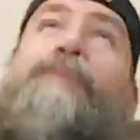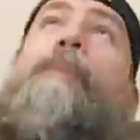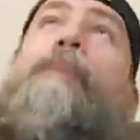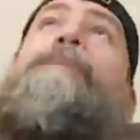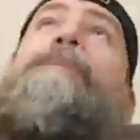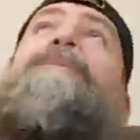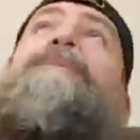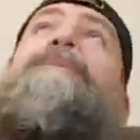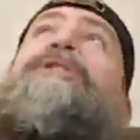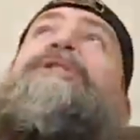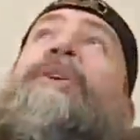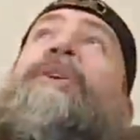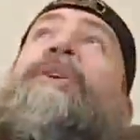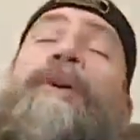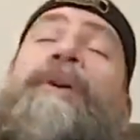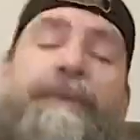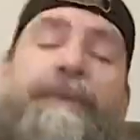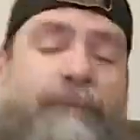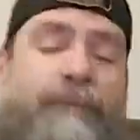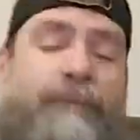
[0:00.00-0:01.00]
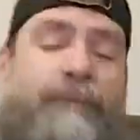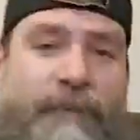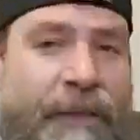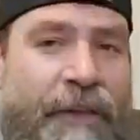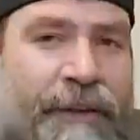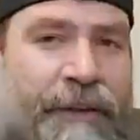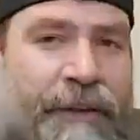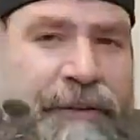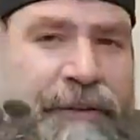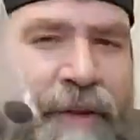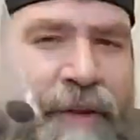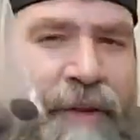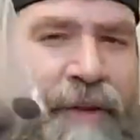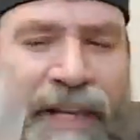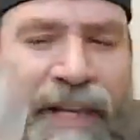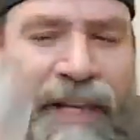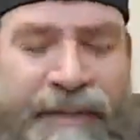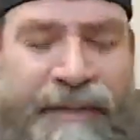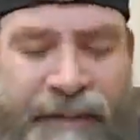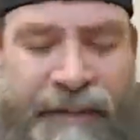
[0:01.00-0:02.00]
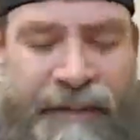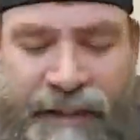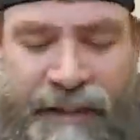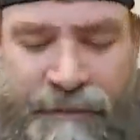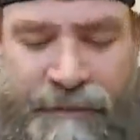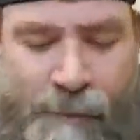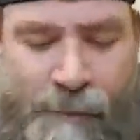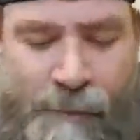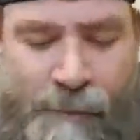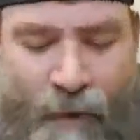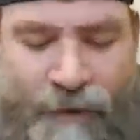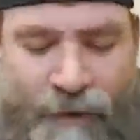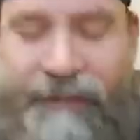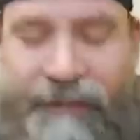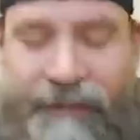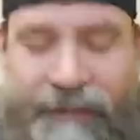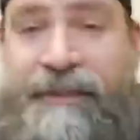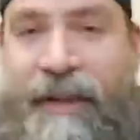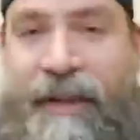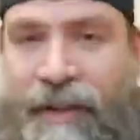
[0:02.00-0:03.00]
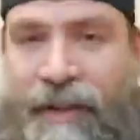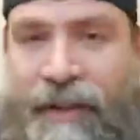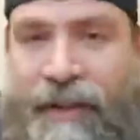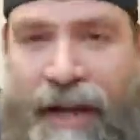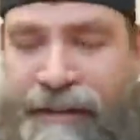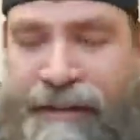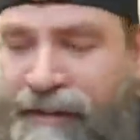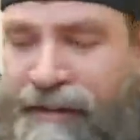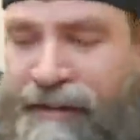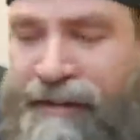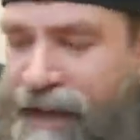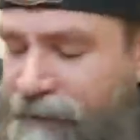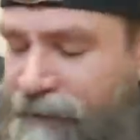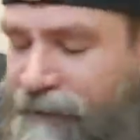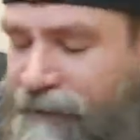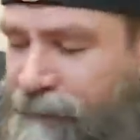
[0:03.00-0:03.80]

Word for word: So good. Now there's no heat to these or at least not that I detect.